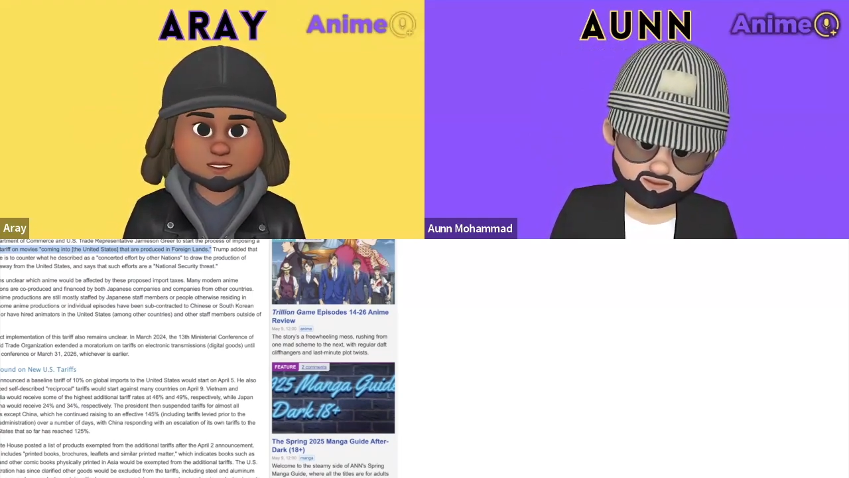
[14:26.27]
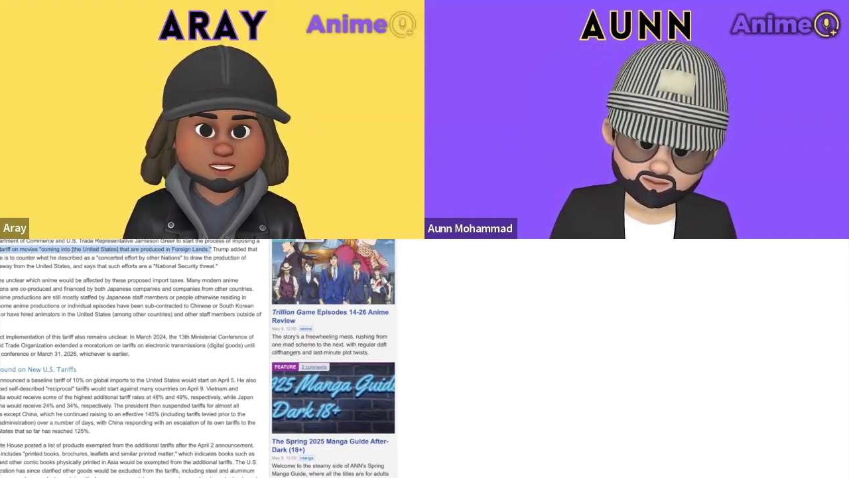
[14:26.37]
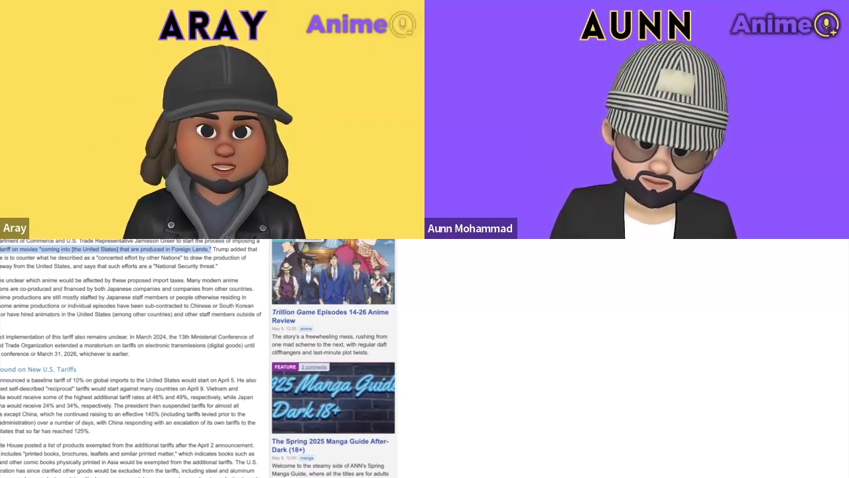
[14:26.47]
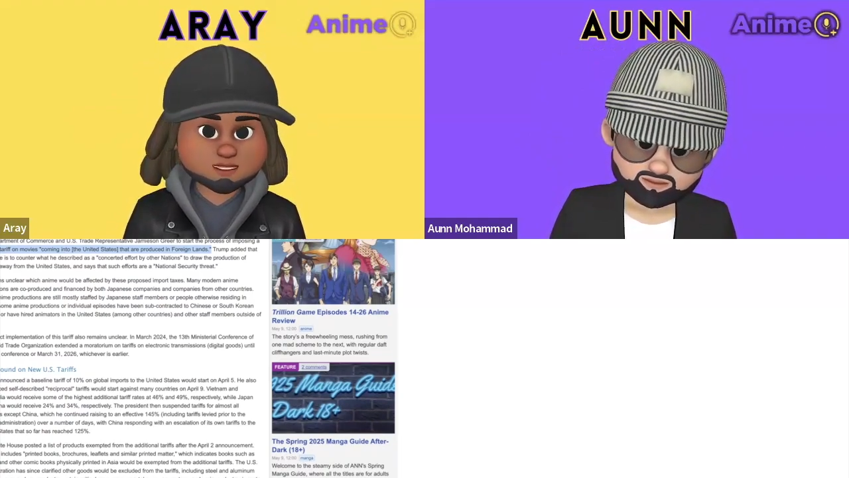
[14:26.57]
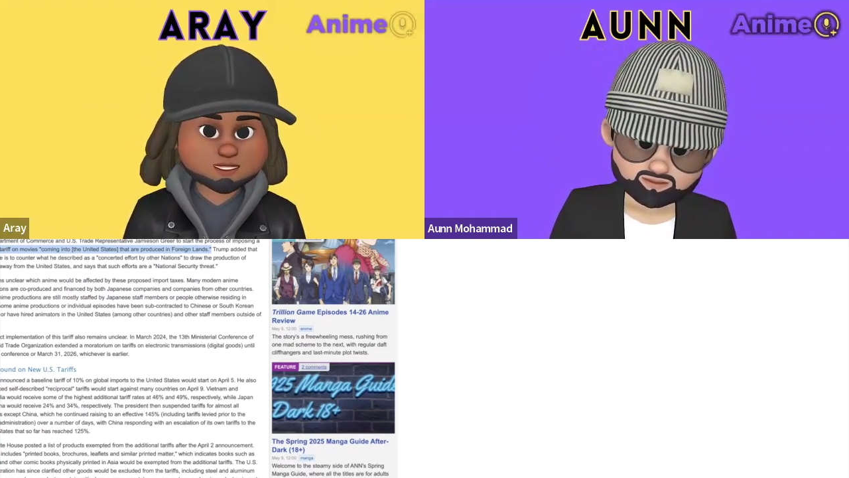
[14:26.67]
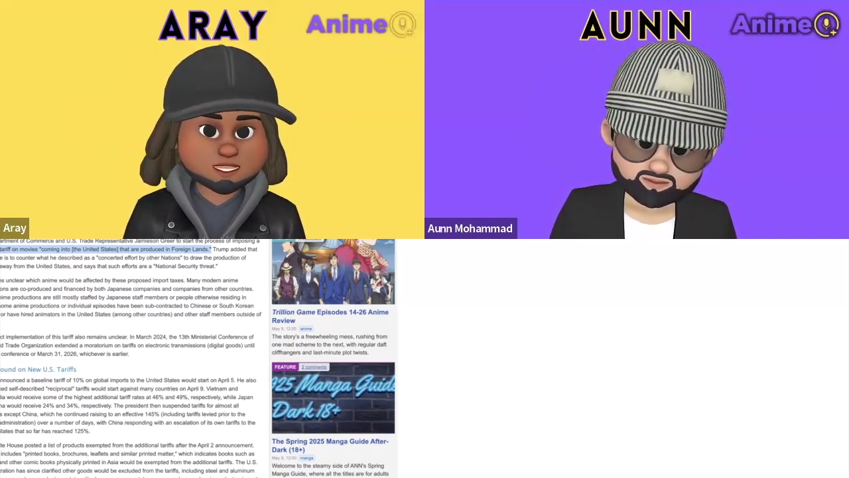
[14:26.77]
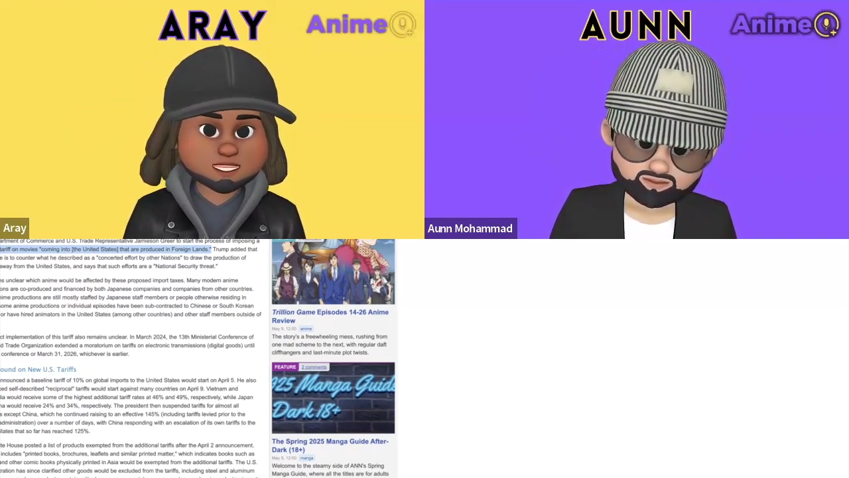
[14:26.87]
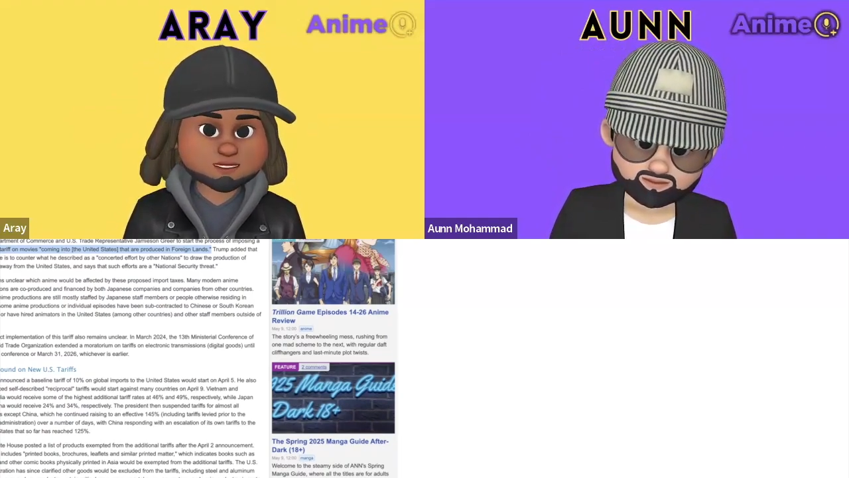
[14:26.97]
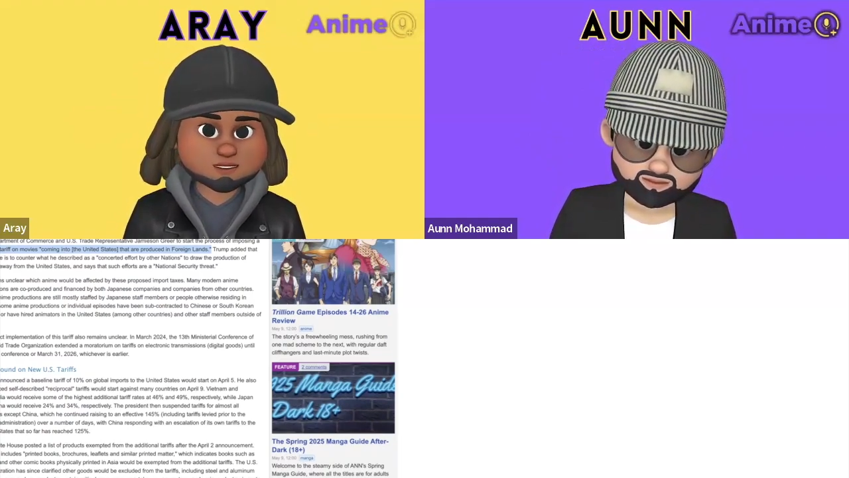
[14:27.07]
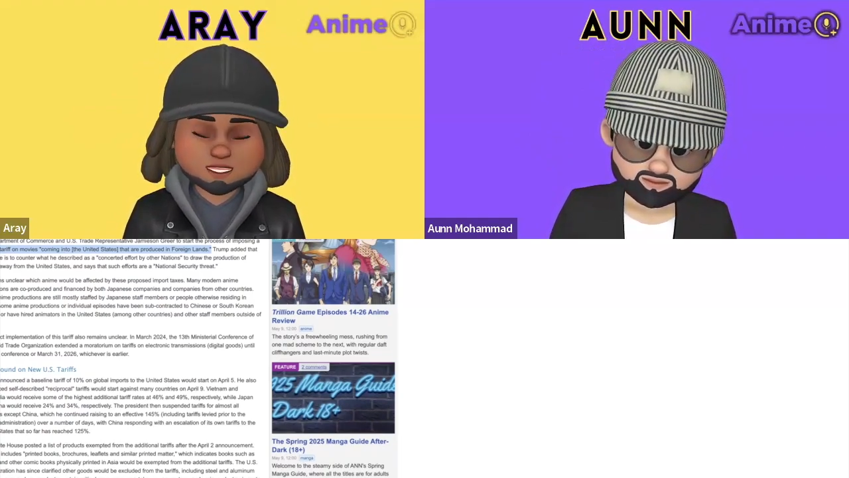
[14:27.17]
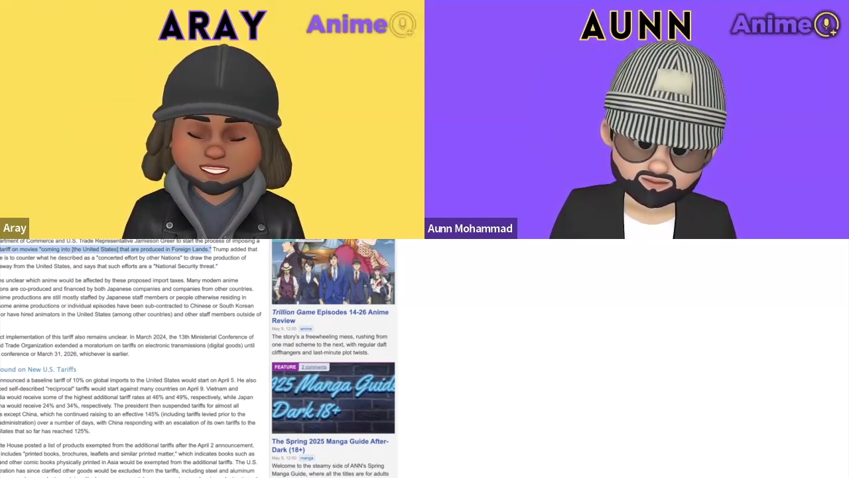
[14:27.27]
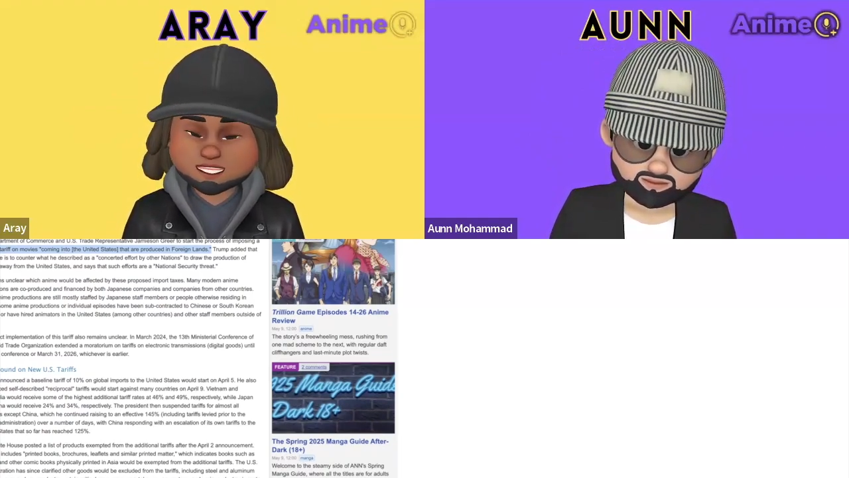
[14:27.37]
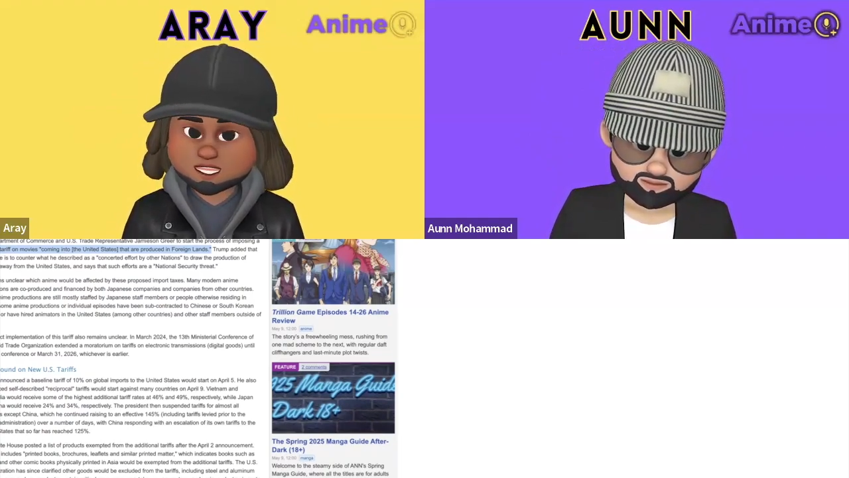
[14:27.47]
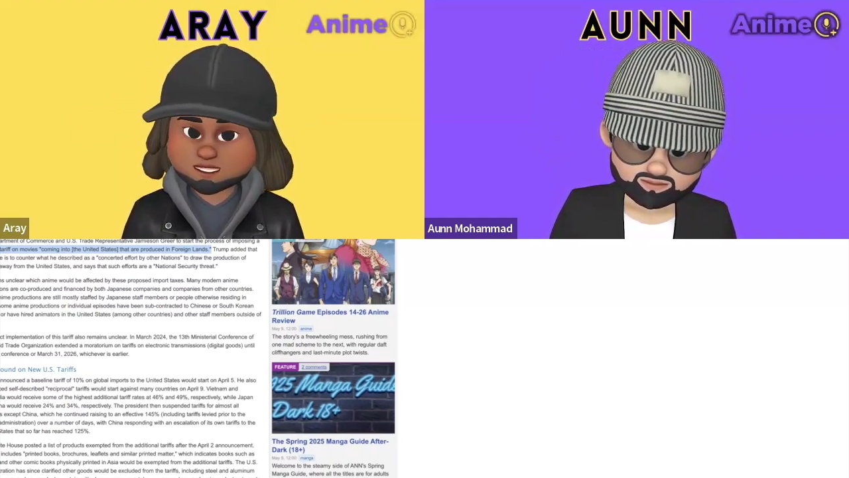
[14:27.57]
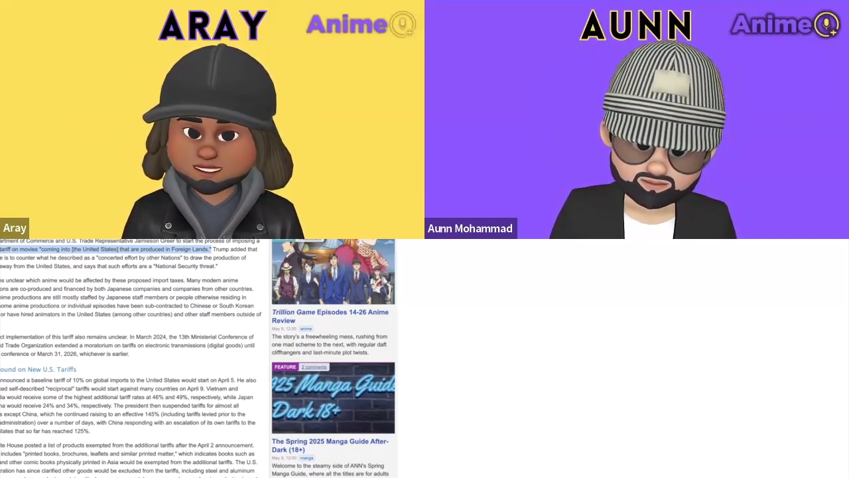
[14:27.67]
bro. Like what?